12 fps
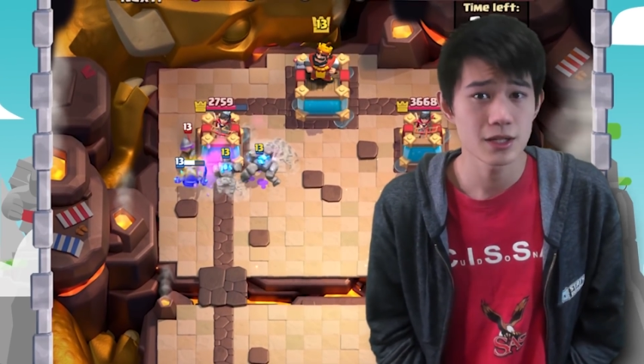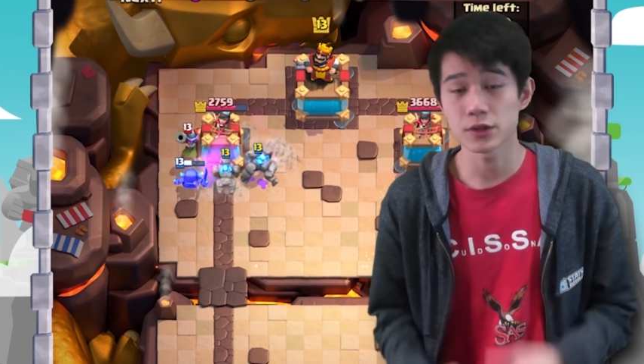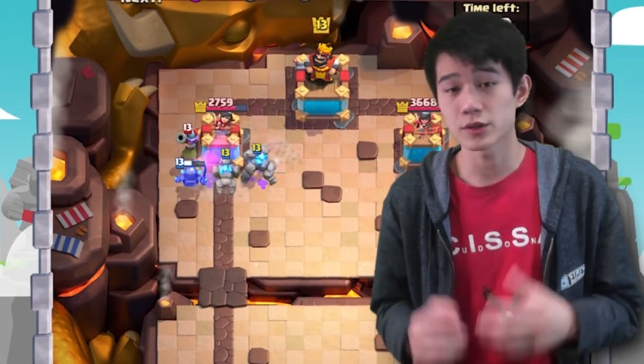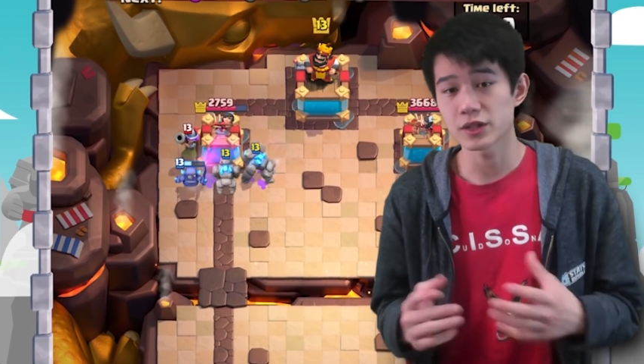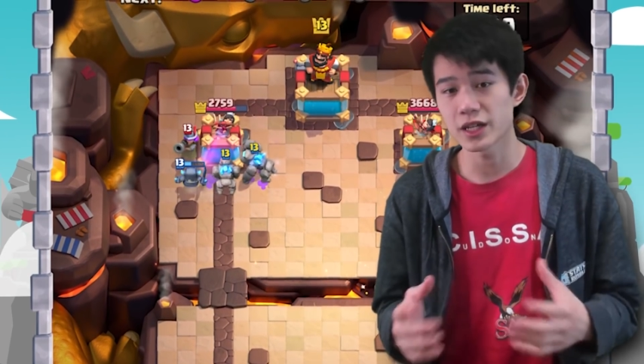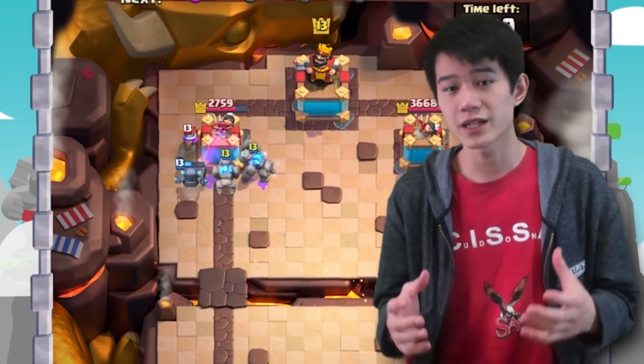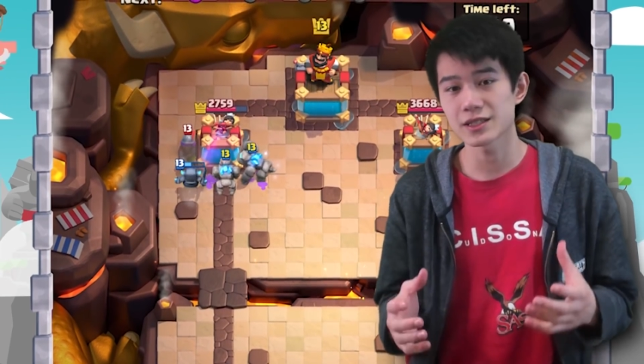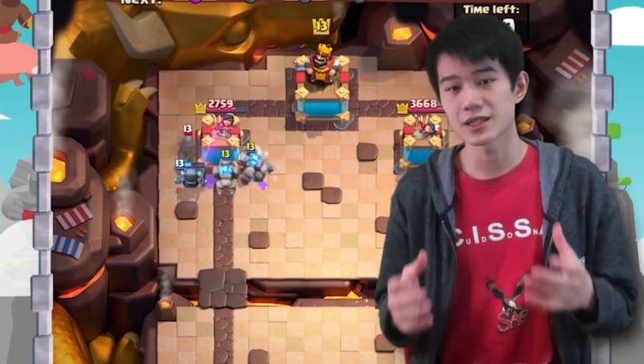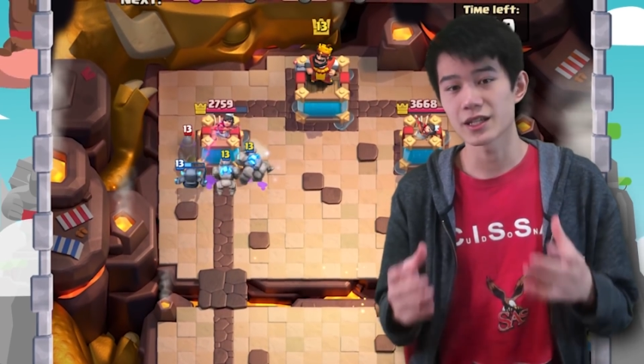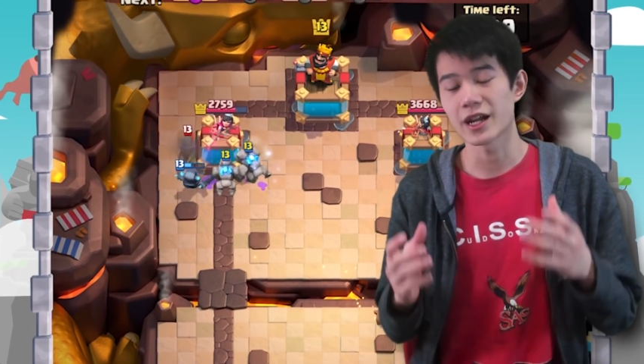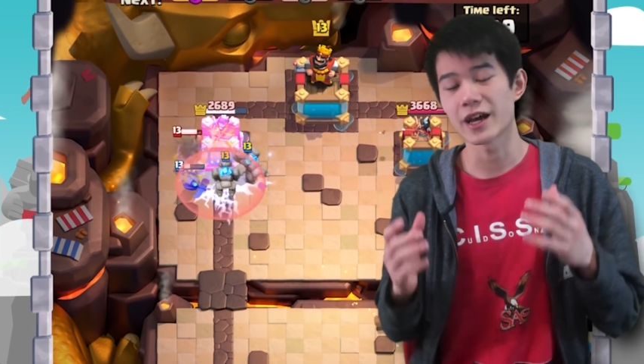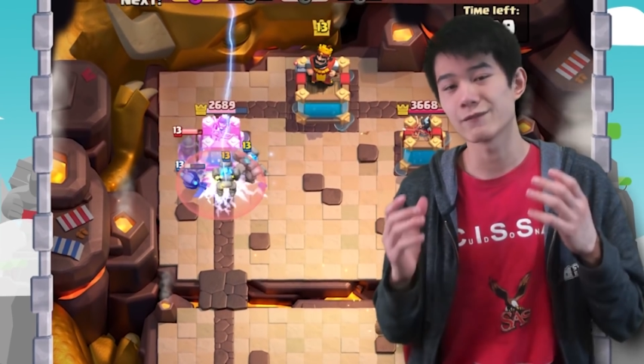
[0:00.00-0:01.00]
but they're decks
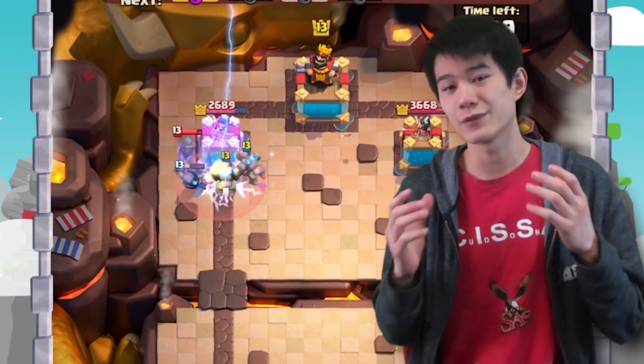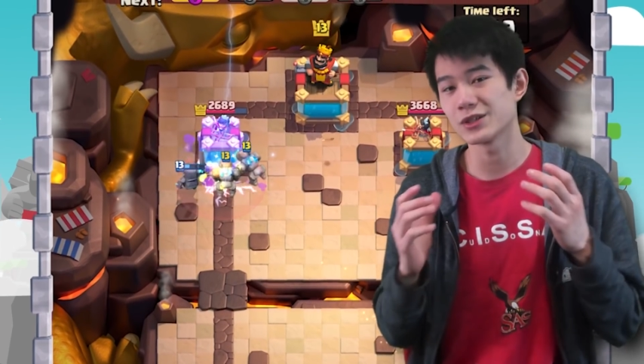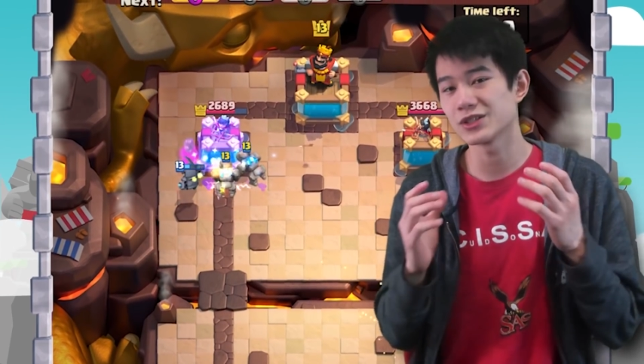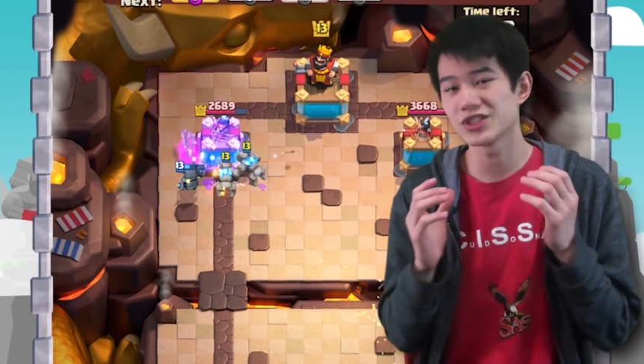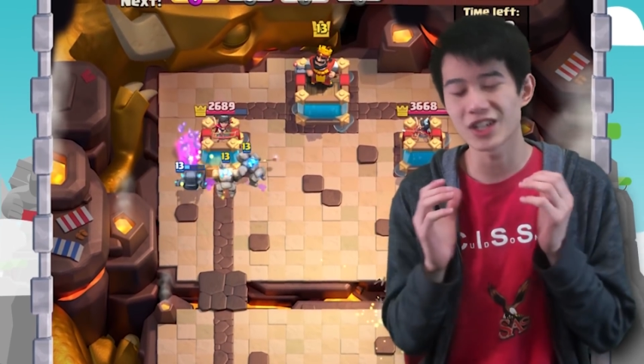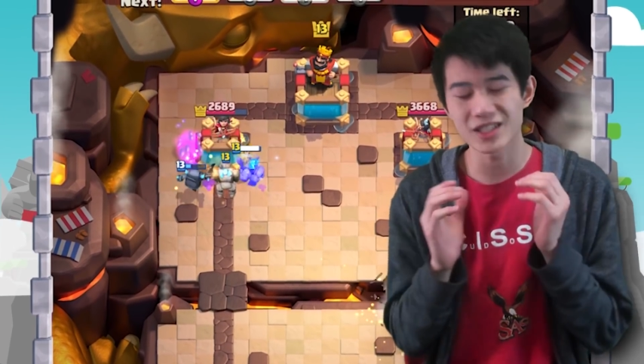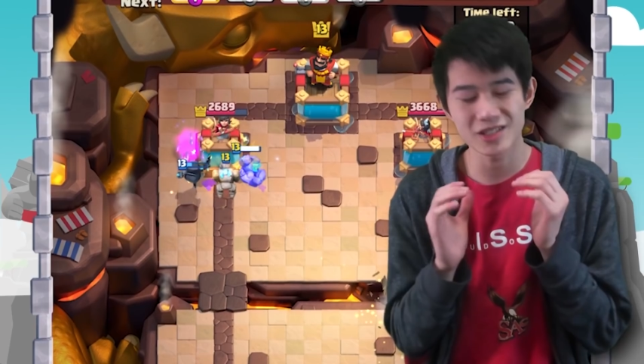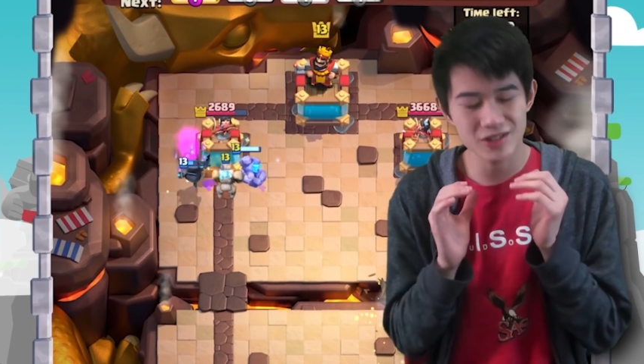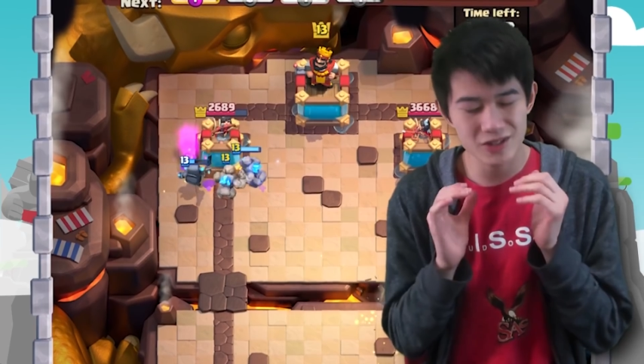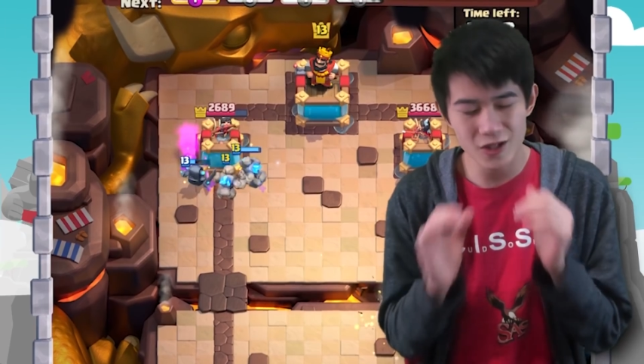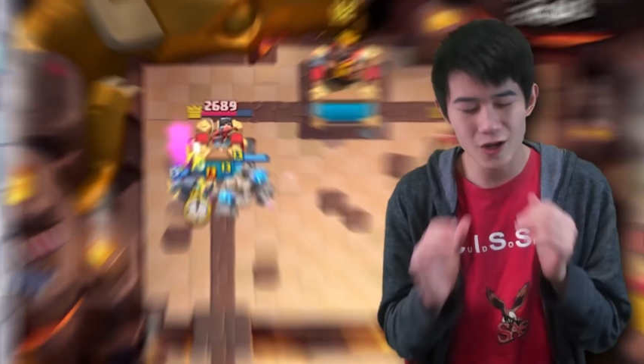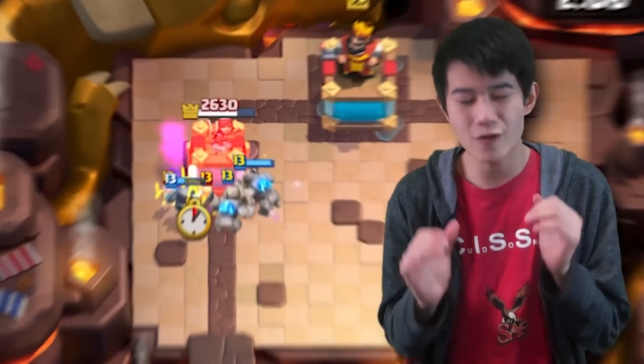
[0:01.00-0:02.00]
that have been
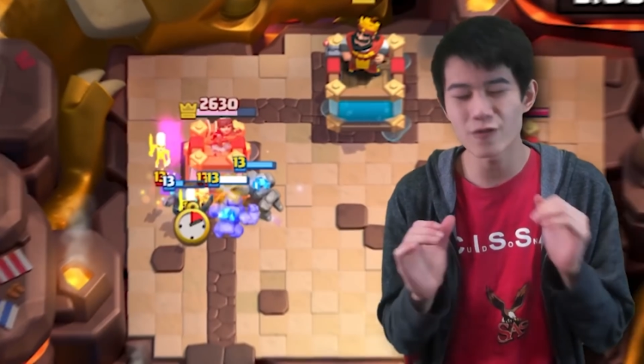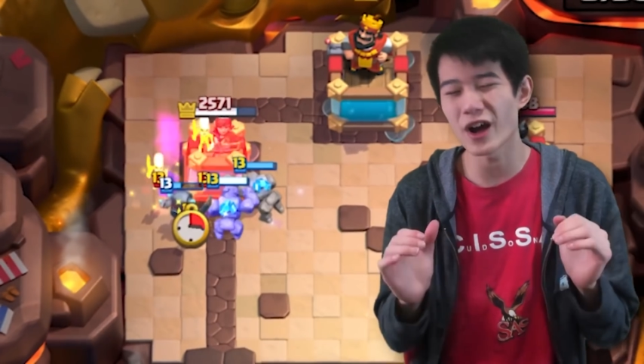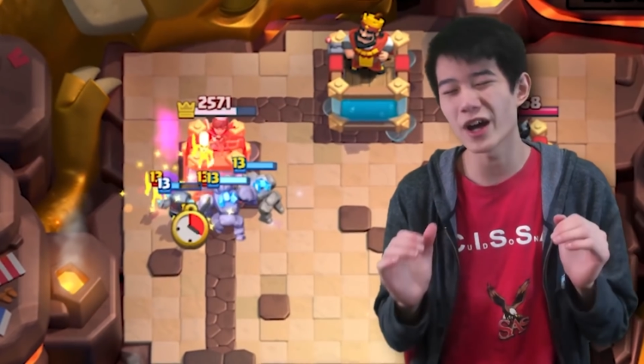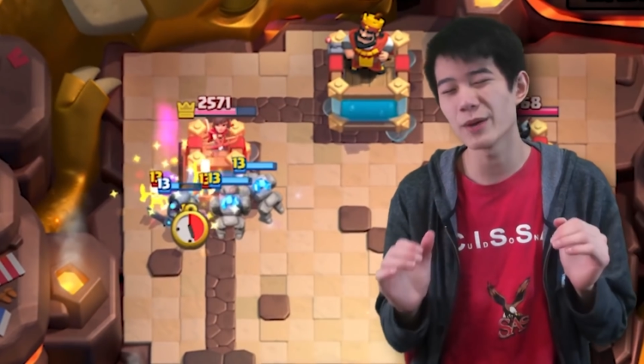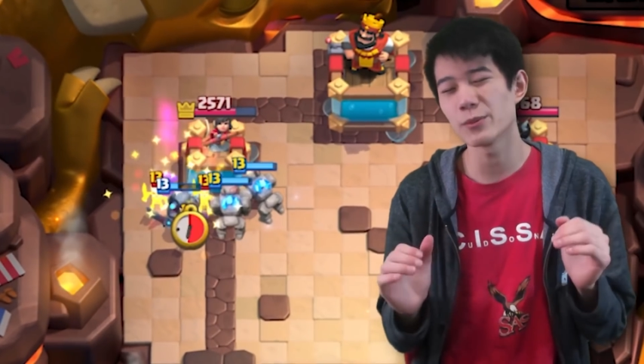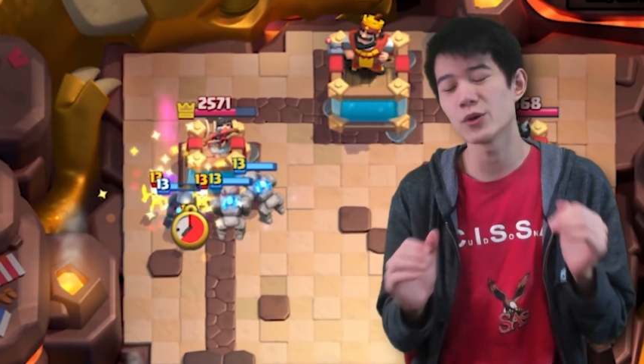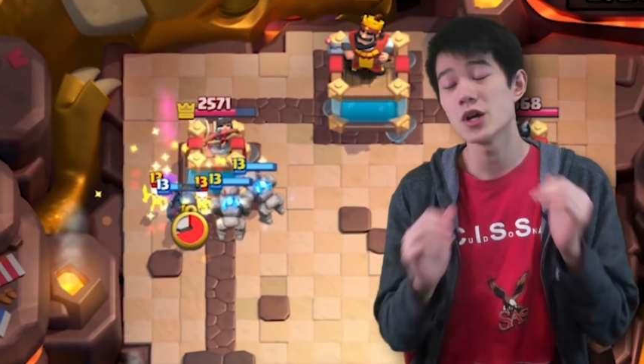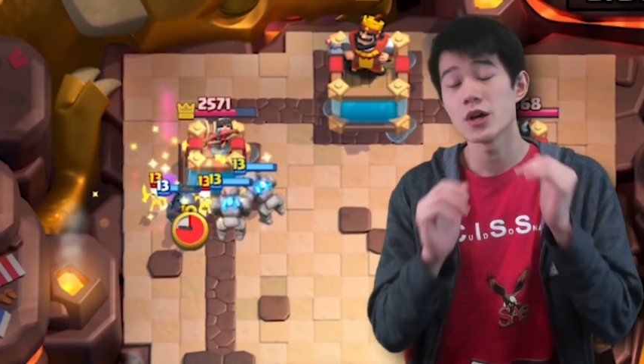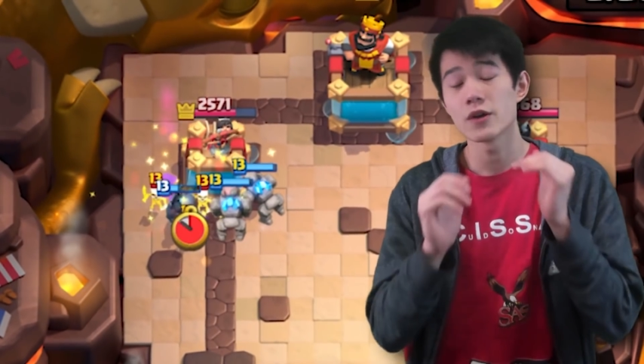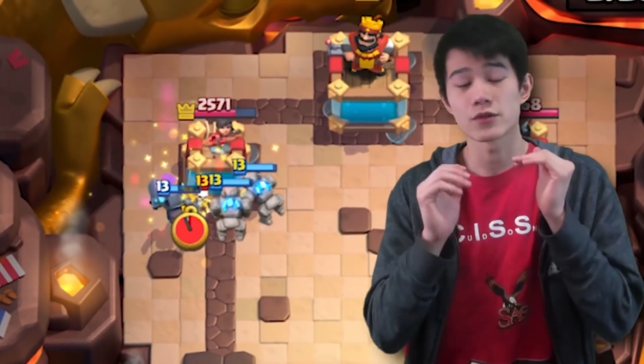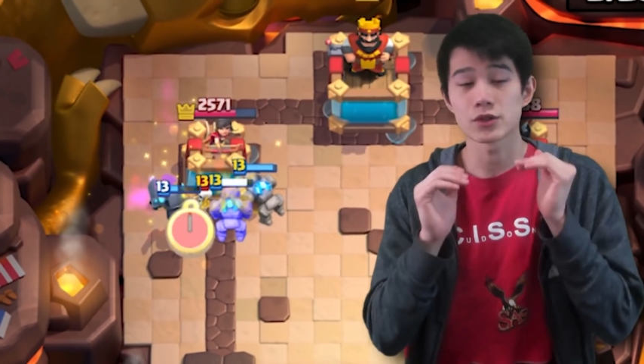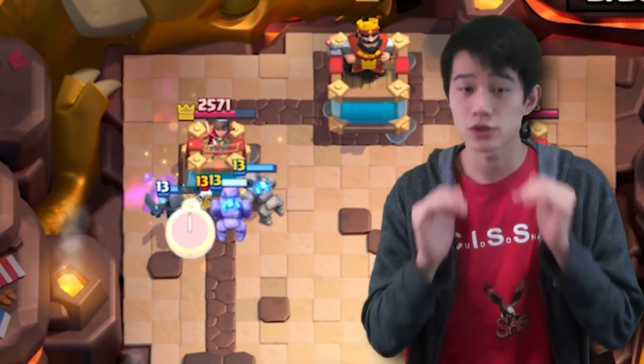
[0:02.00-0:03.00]
just so viable
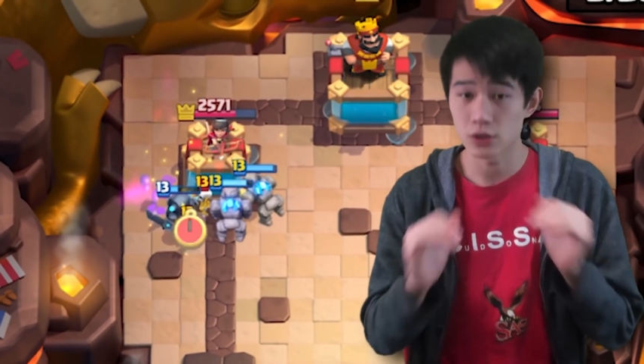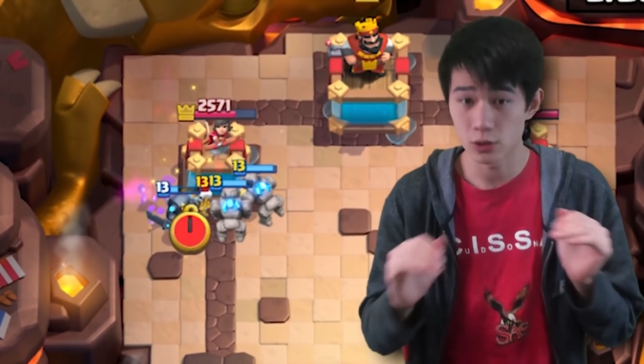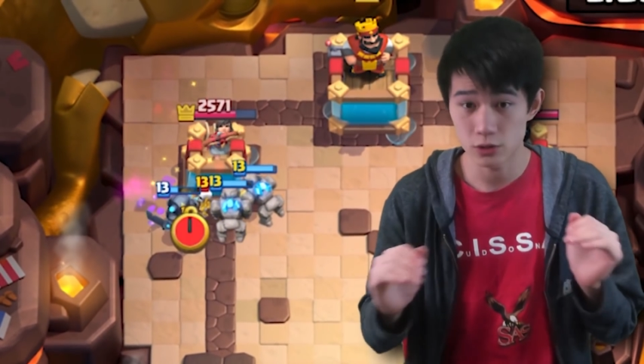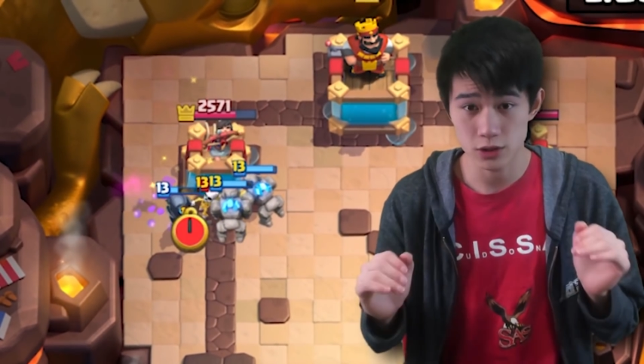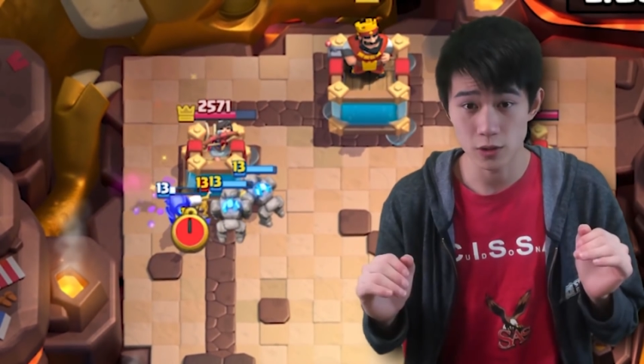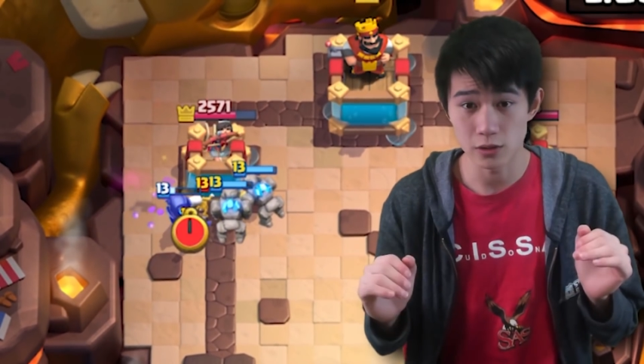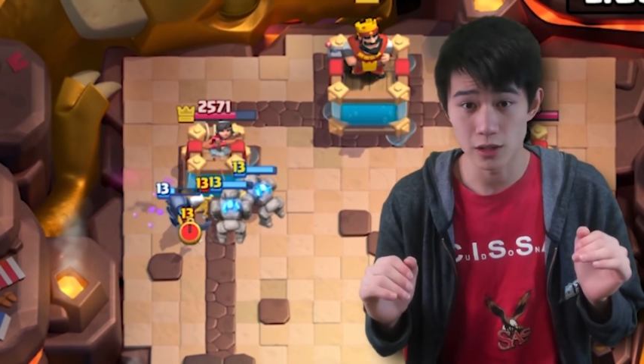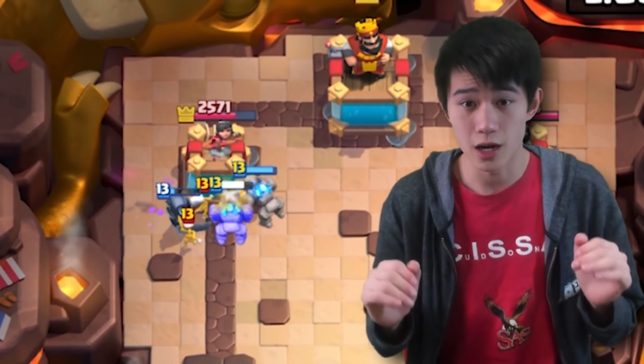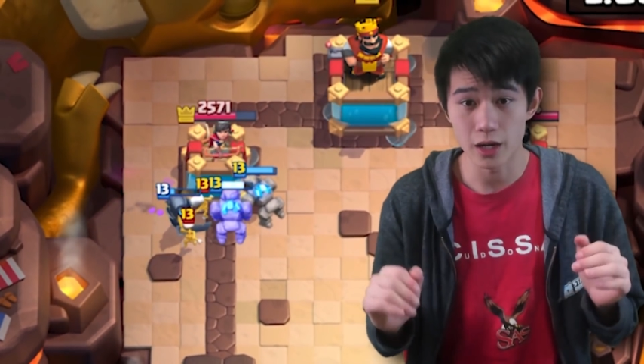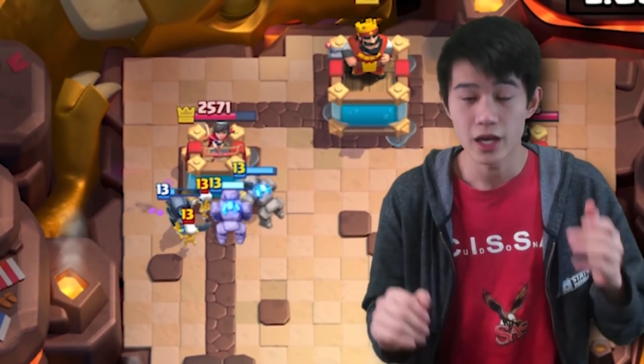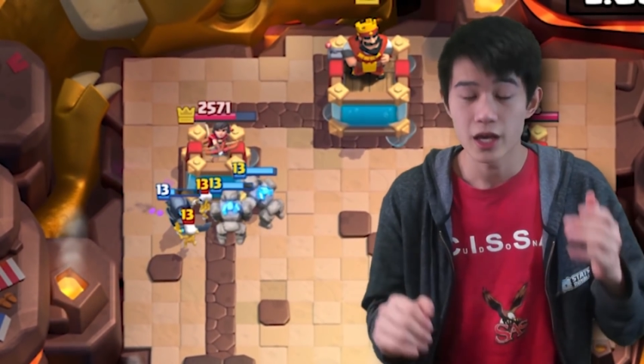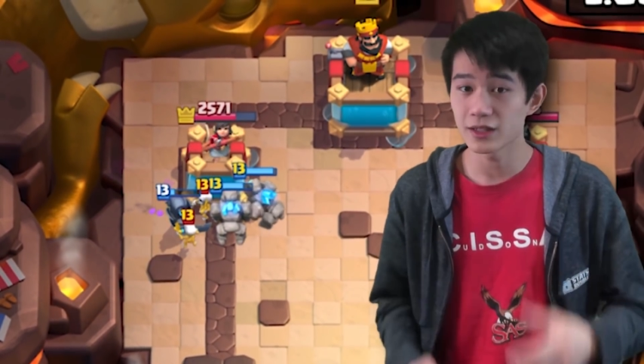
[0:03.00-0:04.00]
for so long,